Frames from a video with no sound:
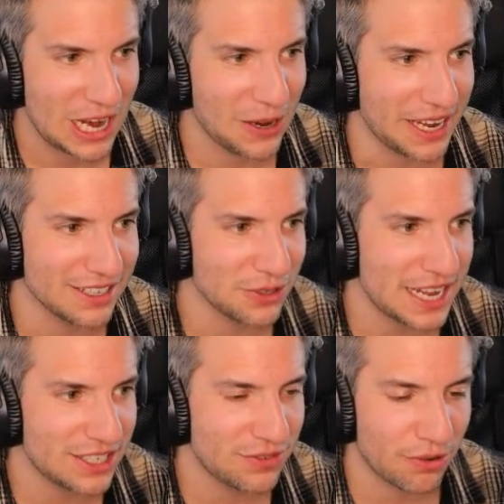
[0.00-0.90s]
Okay, so
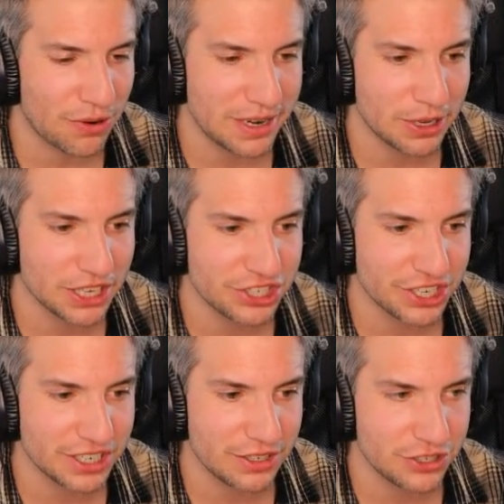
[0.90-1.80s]
that's for
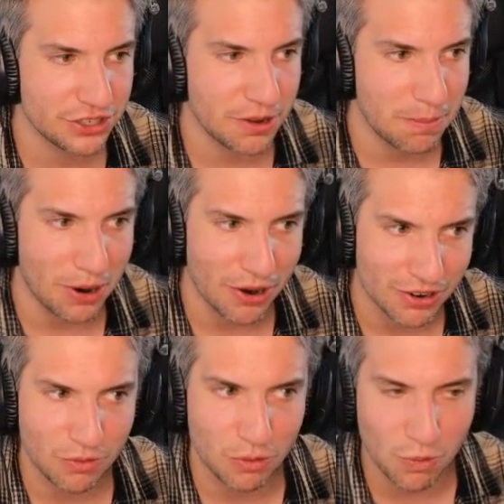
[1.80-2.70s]
demolishing just a part
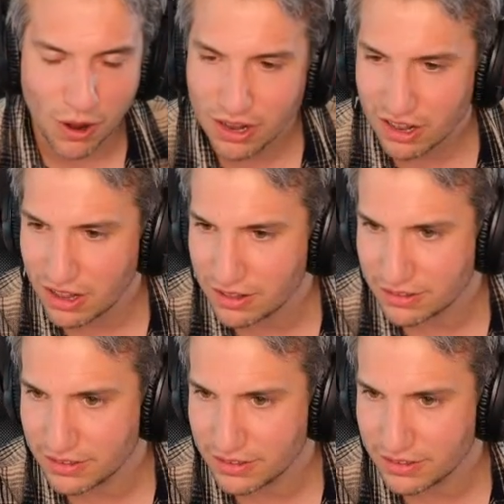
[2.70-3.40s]
of a wall.